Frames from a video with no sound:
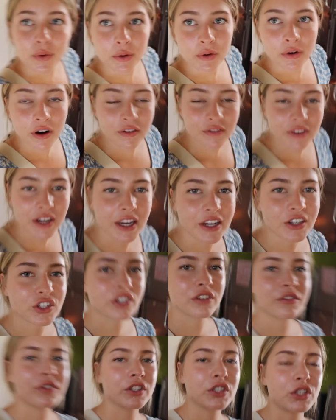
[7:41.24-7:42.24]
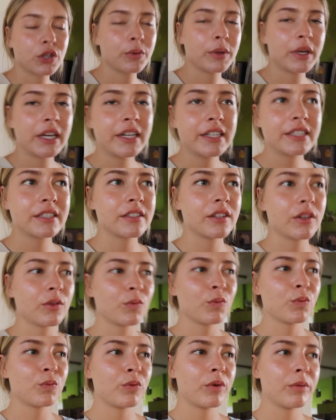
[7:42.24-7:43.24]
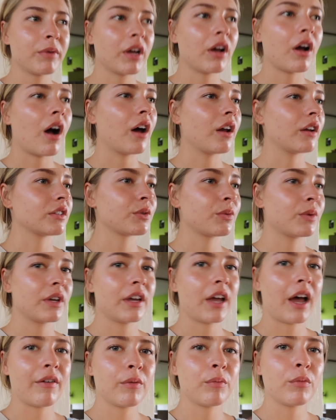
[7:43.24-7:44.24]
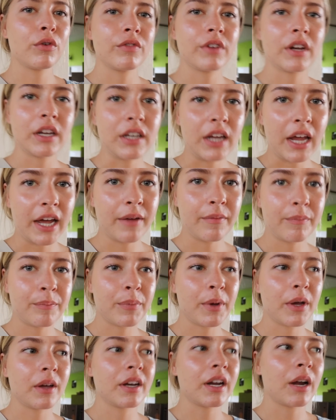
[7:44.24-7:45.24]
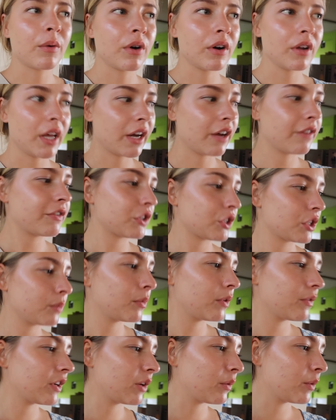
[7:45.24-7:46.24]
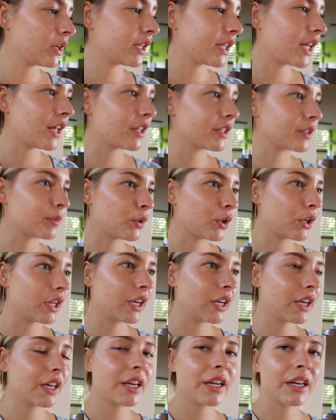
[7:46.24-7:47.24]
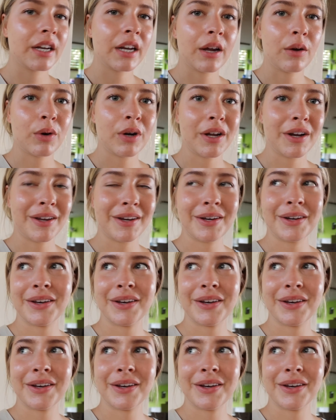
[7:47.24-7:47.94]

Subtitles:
We were on vacation for 2 weeks, so we've been gone, so we haven't moved in yet, but now we're like officially moved in. We did that this morning, and now we're heading to